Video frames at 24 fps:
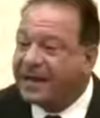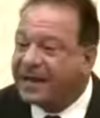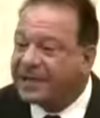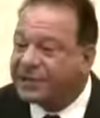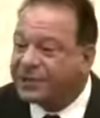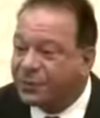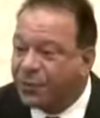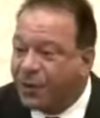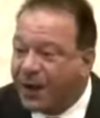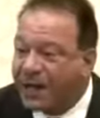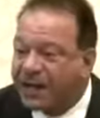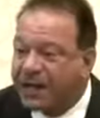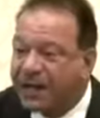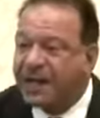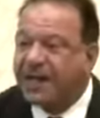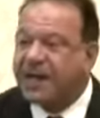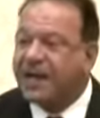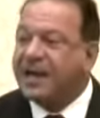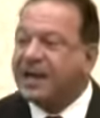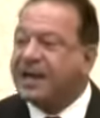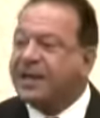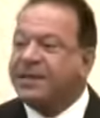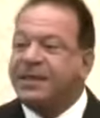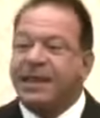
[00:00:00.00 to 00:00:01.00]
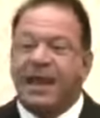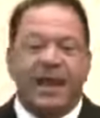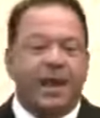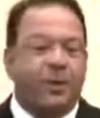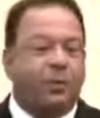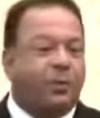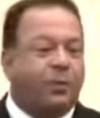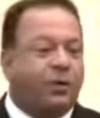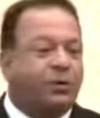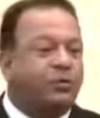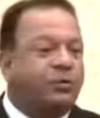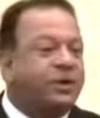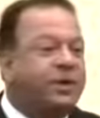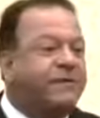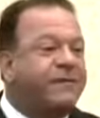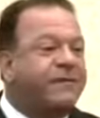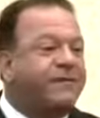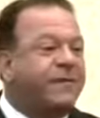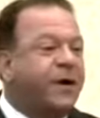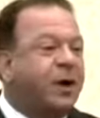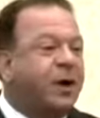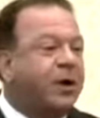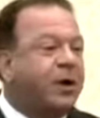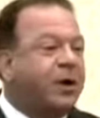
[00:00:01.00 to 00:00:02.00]
and guess what? They will
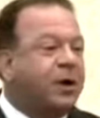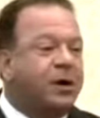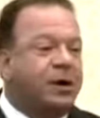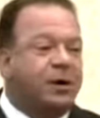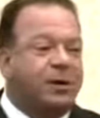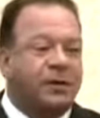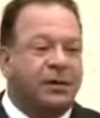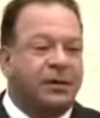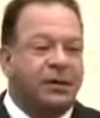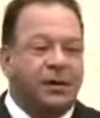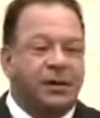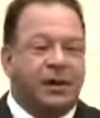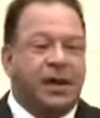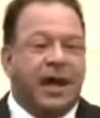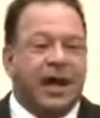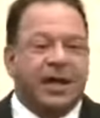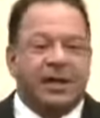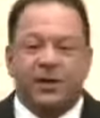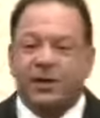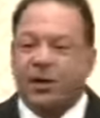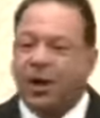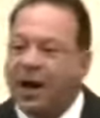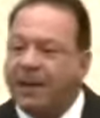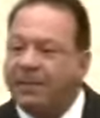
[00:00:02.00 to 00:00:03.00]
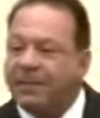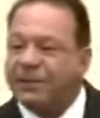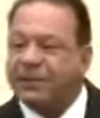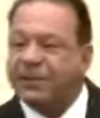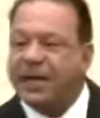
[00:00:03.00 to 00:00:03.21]
refer. And you know how